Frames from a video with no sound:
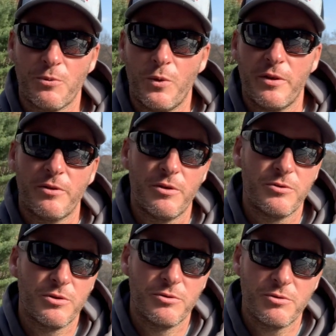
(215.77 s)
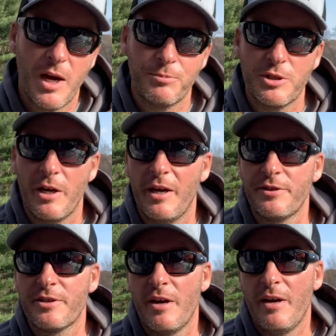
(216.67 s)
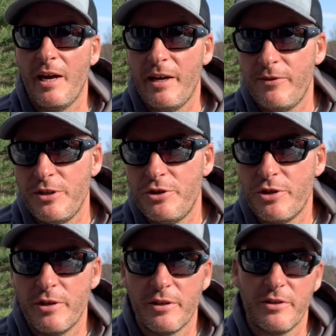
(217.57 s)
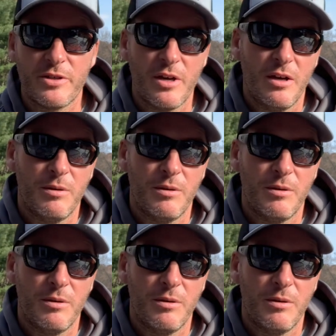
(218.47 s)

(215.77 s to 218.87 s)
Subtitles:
whether those are drop shots, heavy jigs,